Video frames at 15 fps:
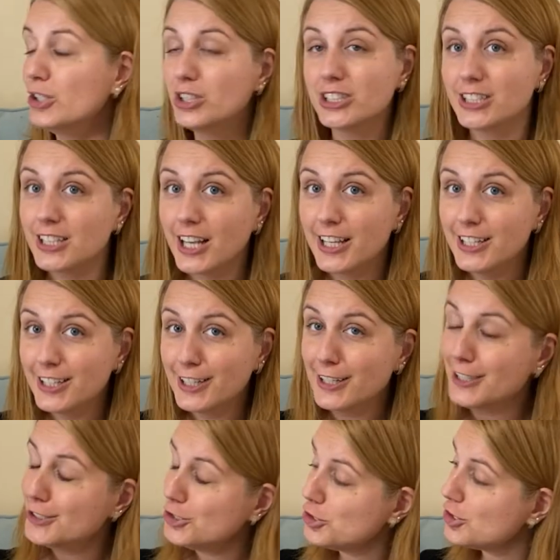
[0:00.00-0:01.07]
looks like
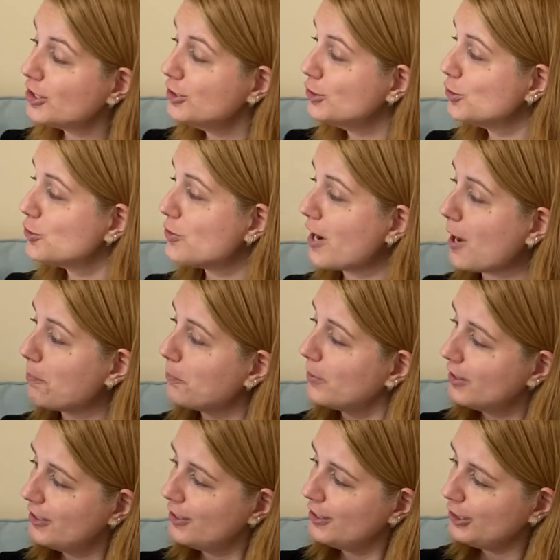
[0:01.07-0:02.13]
a chinstrap.
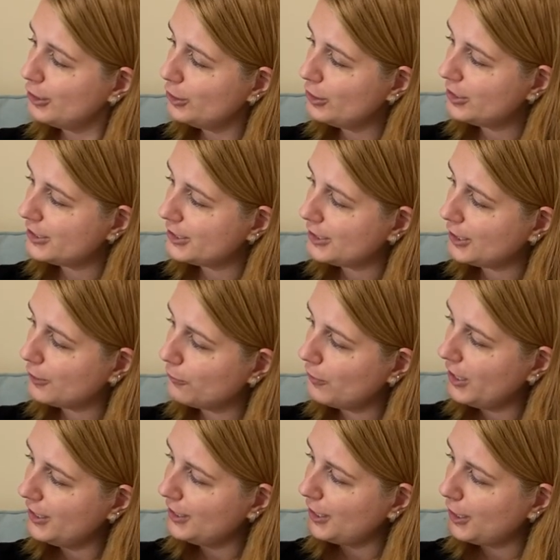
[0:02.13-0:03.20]
You can see it
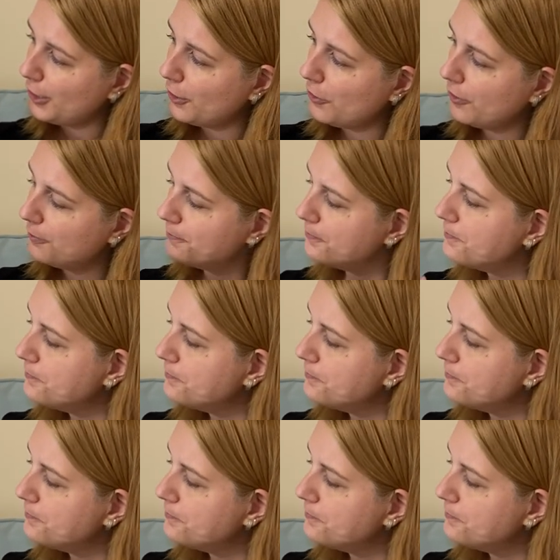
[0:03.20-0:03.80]
right there.